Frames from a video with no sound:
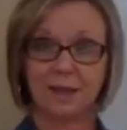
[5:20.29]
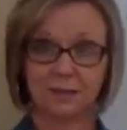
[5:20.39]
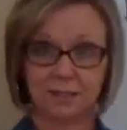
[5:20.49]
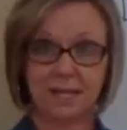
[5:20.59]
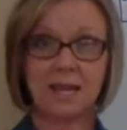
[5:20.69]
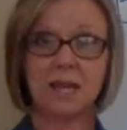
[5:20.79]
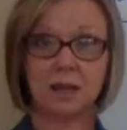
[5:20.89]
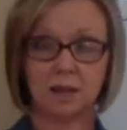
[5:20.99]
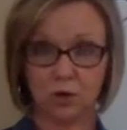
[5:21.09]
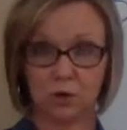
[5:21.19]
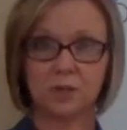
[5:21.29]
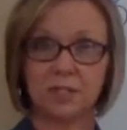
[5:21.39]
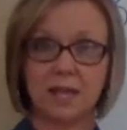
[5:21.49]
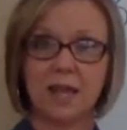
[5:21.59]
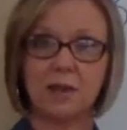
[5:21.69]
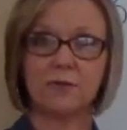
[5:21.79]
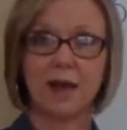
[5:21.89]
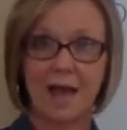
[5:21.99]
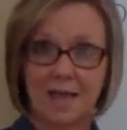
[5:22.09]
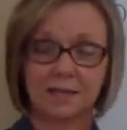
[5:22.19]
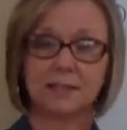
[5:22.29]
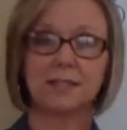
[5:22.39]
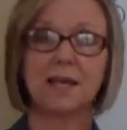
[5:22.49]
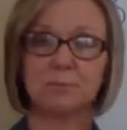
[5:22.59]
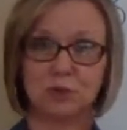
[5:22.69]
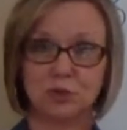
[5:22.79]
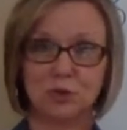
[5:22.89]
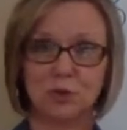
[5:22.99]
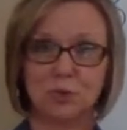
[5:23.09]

saying, You're safe. I accept you.